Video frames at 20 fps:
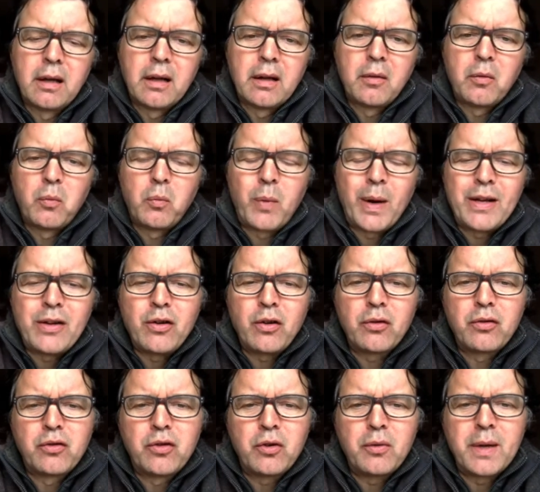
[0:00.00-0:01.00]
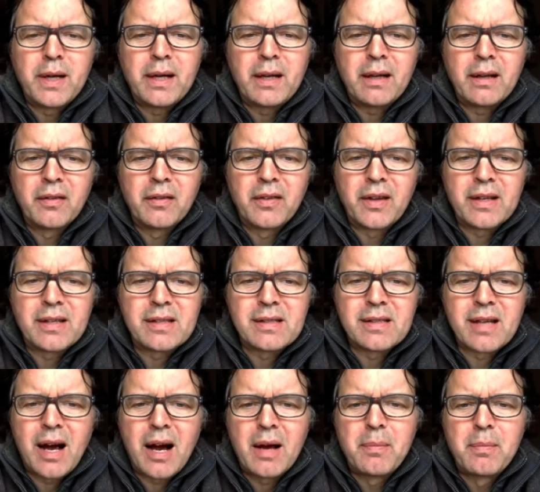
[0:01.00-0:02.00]
when you're doing this
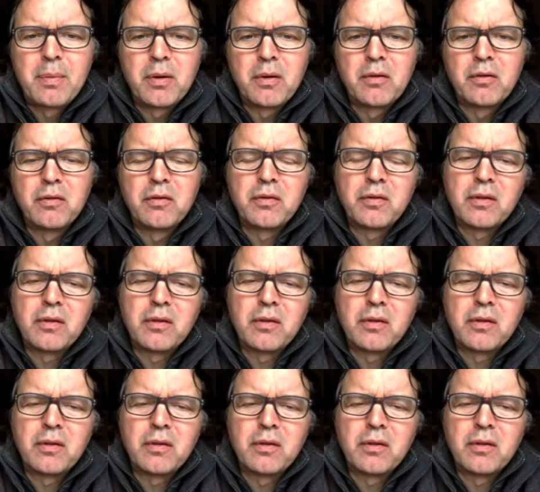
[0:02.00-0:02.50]
type of